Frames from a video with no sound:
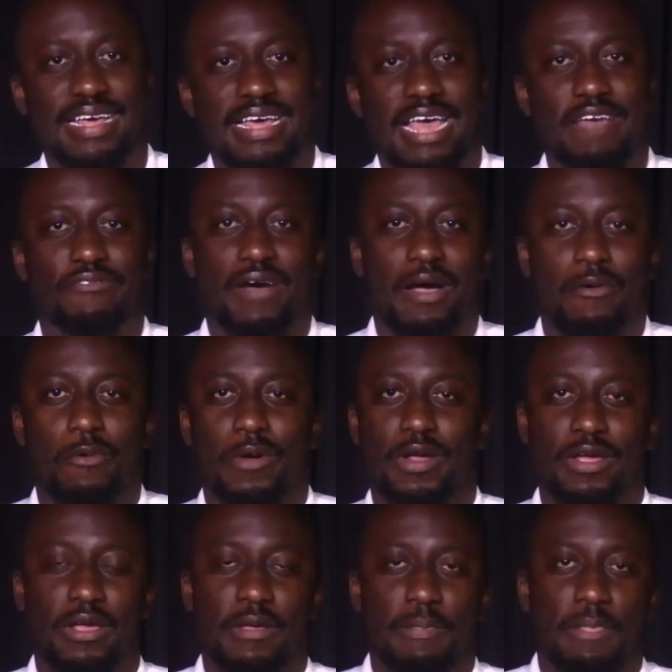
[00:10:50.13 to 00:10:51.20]

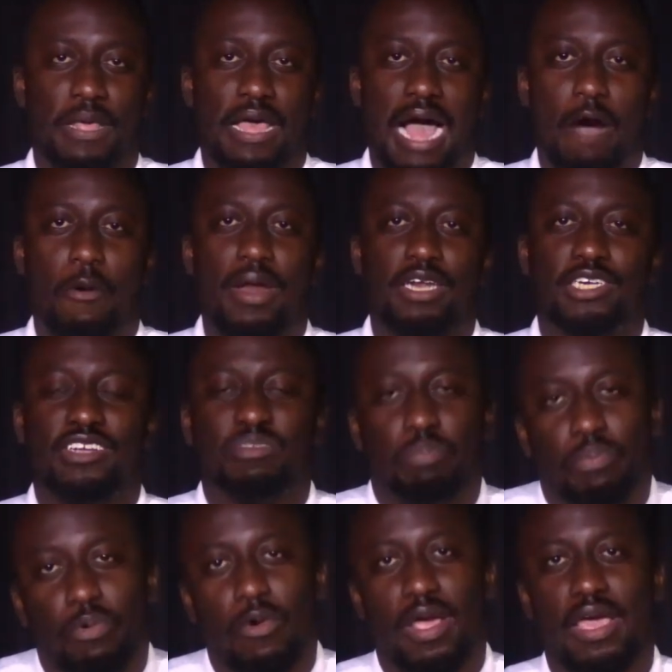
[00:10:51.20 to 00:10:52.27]
I want to just
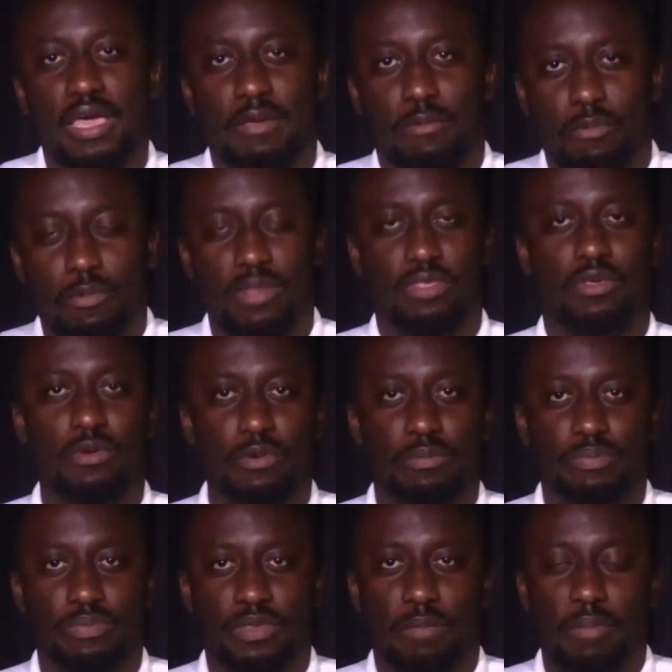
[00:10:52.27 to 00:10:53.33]
pray with you
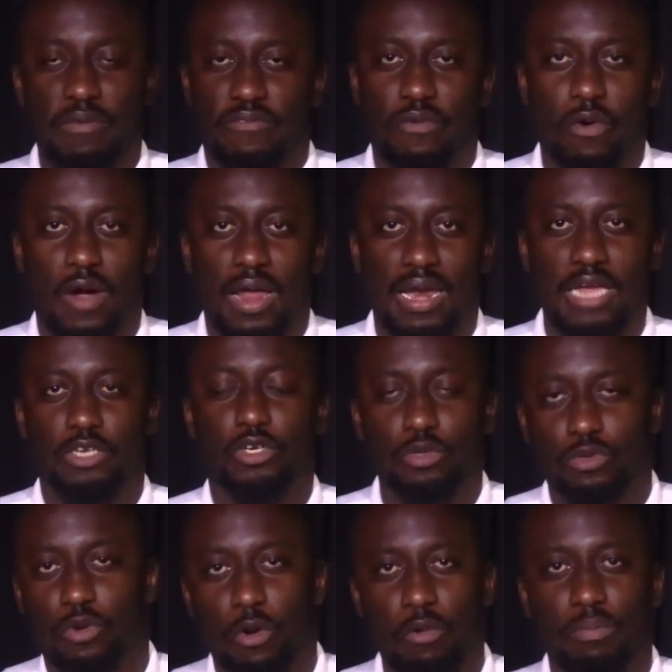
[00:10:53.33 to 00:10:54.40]
before I let you
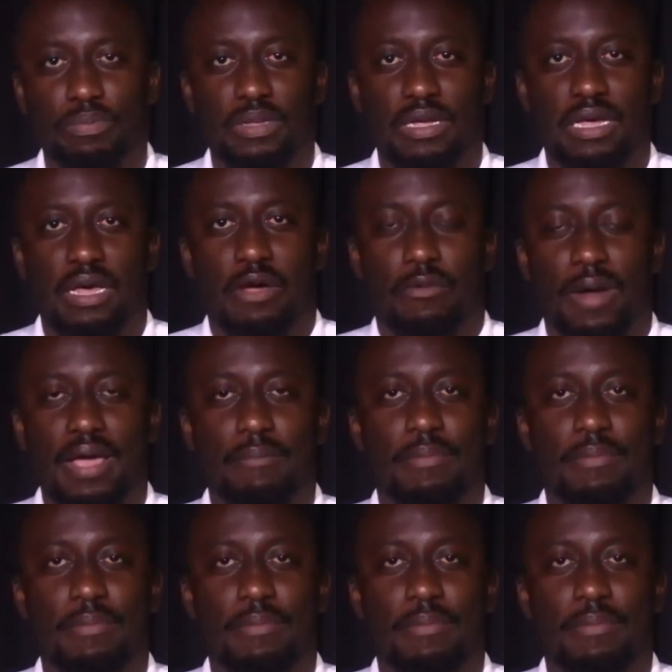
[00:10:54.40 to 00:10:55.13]
go, right?